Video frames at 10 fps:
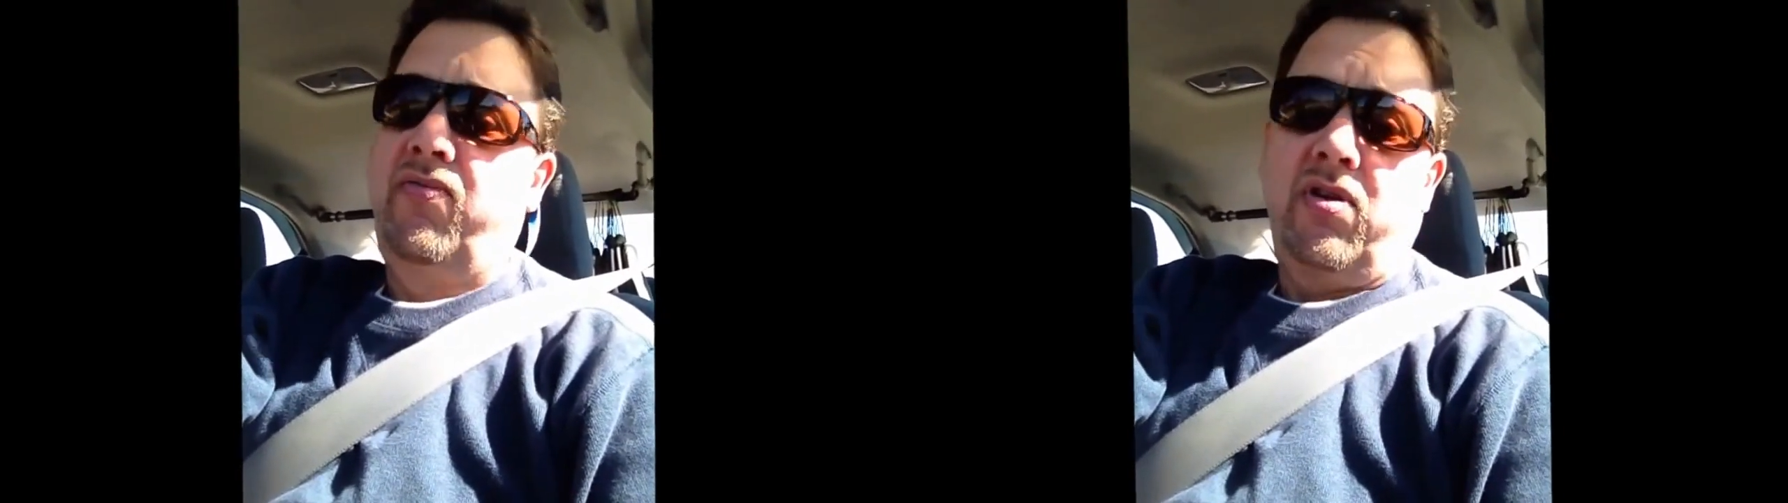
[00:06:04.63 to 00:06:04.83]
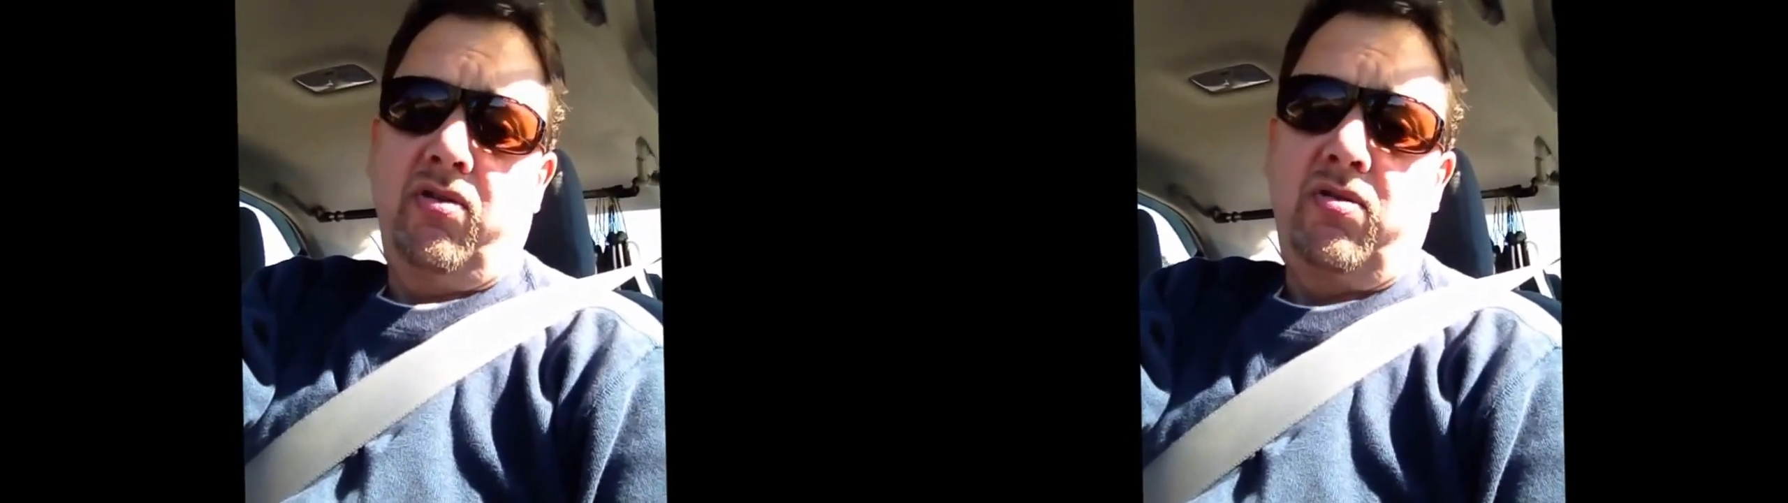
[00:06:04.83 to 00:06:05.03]

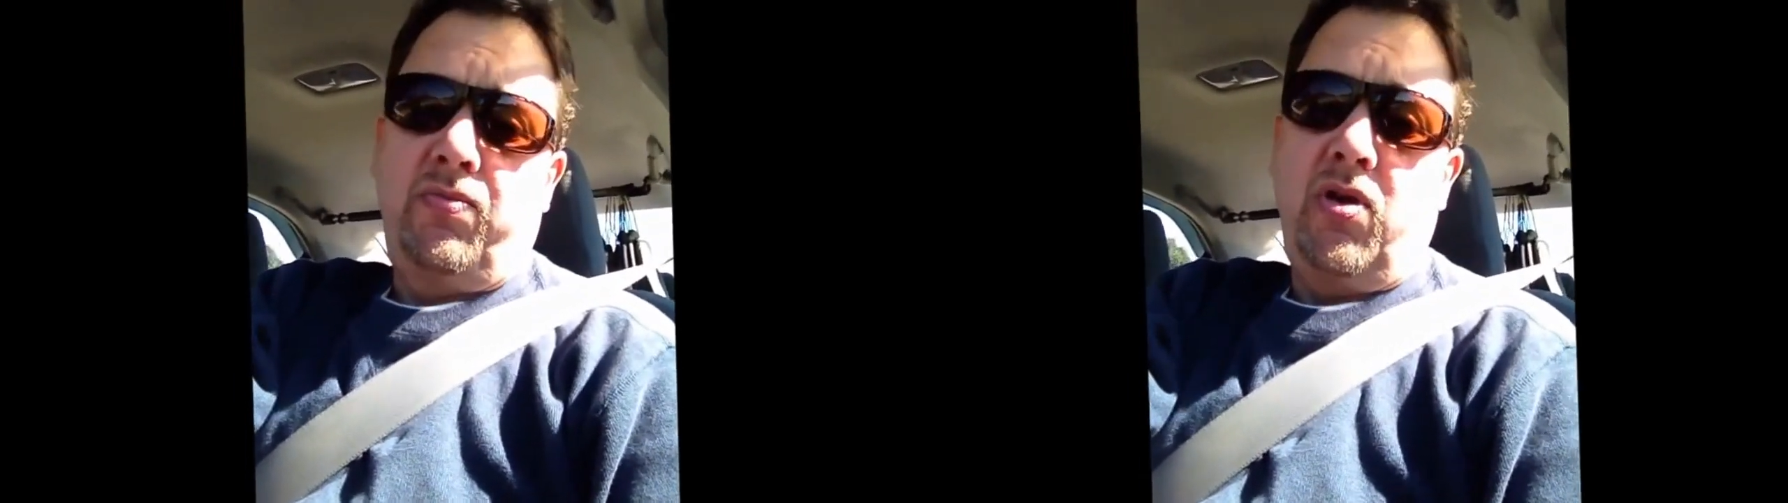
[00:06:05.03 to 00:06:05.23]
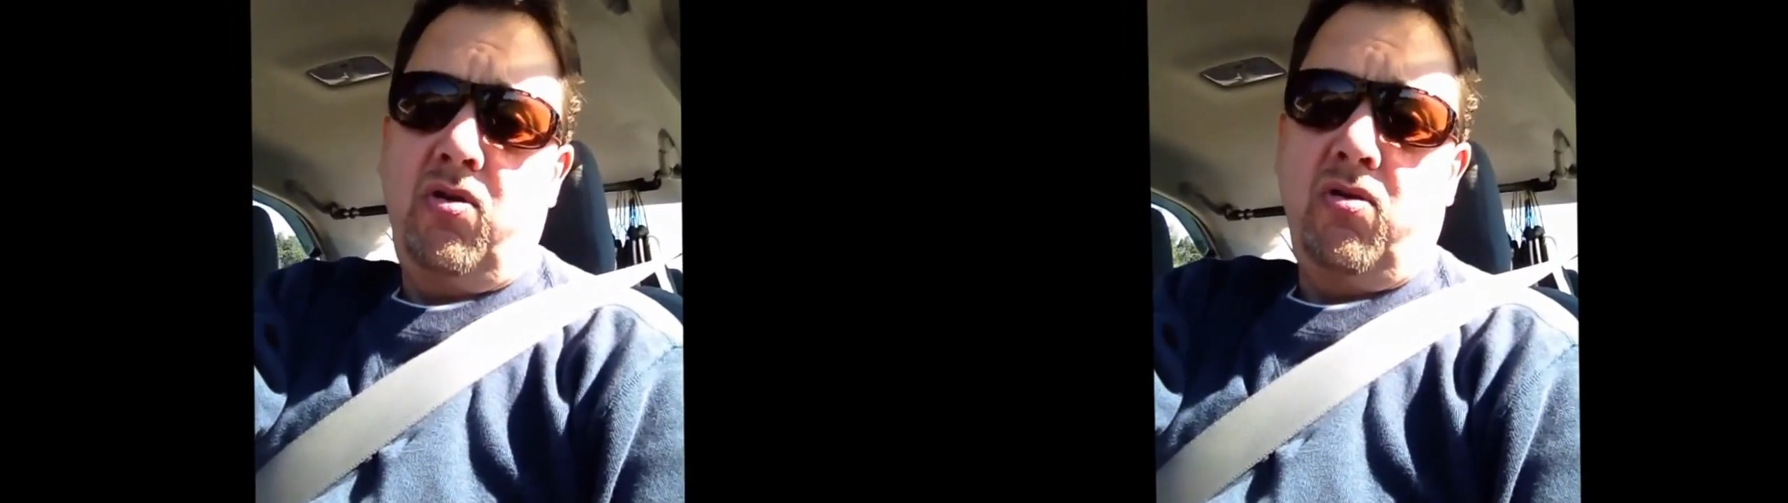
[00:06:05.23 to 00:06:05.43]
front of the
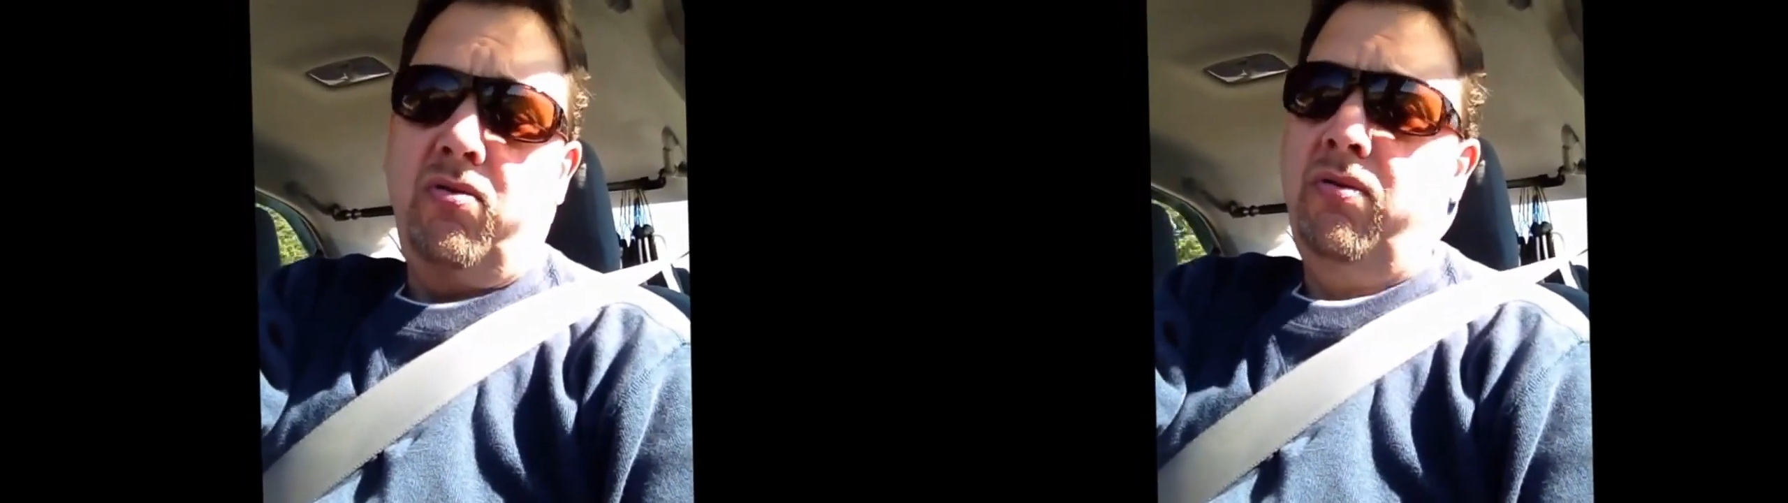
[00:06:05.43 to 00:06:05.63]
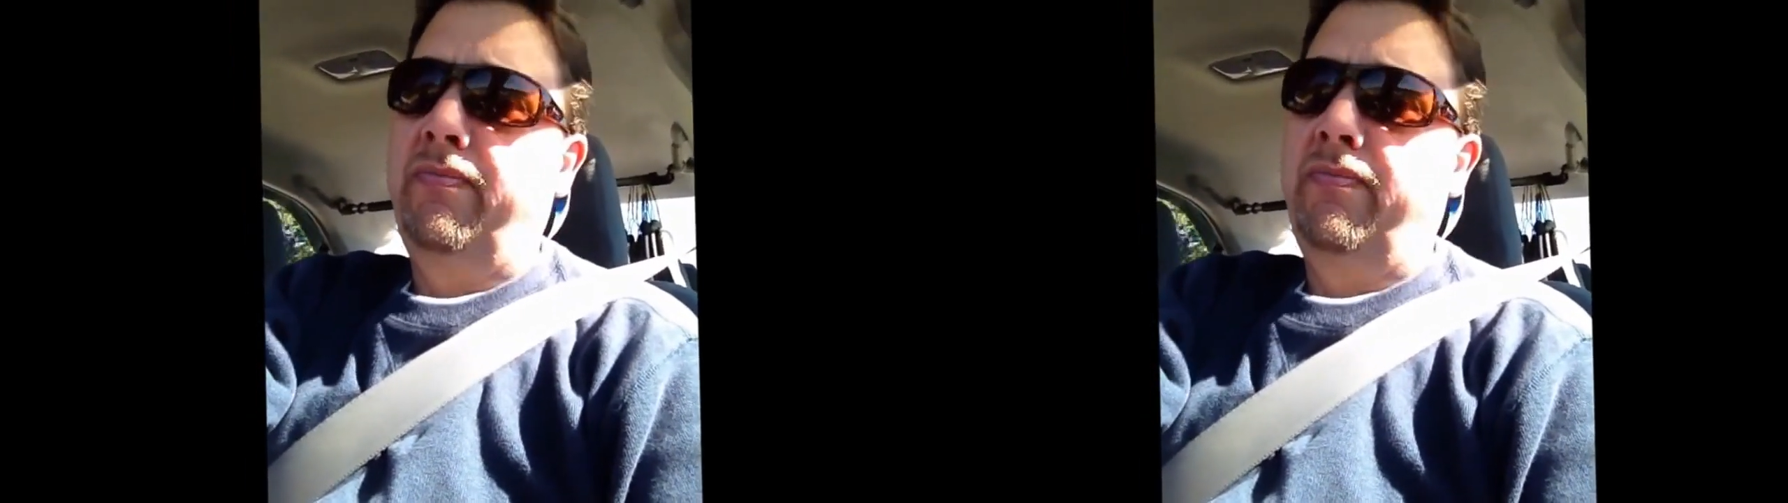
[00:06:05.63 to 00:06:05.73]
computer